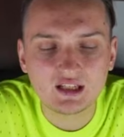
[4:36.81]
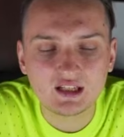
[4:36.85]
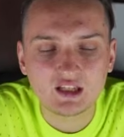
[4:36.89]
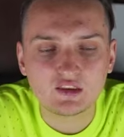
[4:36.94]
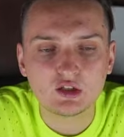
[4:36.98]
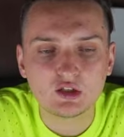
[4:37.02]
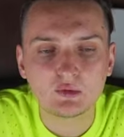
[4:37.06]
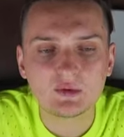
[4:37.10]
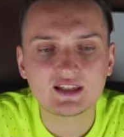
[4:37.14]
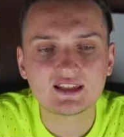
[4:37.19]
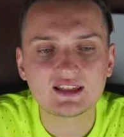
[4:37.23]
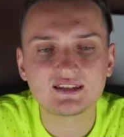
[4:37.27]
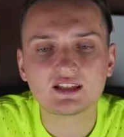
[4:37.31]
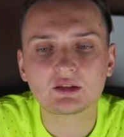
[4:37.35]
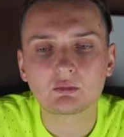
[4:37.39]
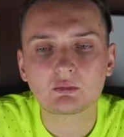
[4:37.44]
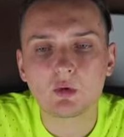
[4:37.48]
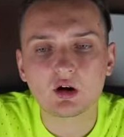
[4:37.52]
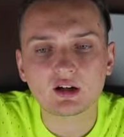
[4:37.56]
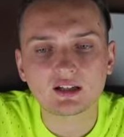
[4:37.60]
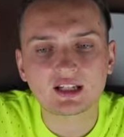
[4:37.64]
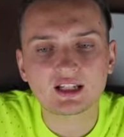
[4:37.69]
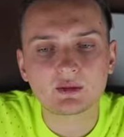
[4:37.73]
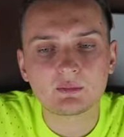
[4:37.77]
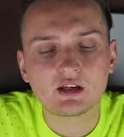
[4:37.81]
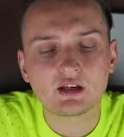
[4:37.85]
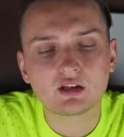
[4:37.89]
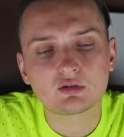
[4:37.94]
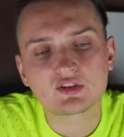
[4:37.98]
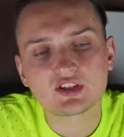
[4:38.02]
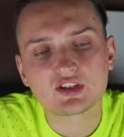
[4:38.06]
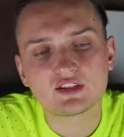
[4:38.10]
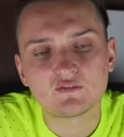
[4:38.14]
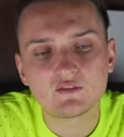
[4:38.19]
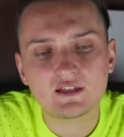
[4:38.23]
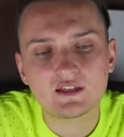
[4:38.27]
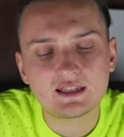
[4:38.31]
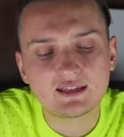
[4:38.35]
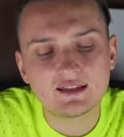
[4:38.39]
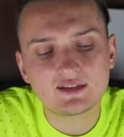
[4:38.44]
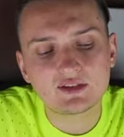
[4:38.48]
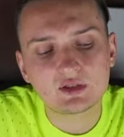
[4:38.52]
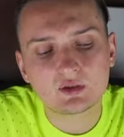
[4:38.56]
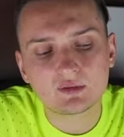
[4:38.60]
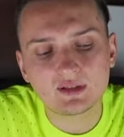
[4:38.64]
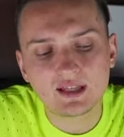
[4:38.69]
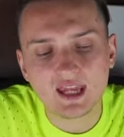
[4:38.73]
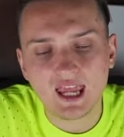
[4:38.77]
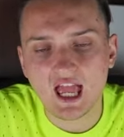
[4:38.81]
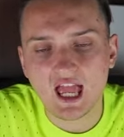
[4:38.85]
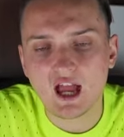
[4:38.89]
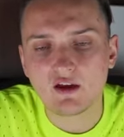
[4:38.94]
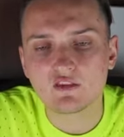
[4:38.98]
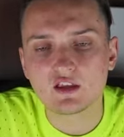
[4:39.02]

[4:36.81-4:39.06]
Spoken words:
the reason that market makers and VCs only have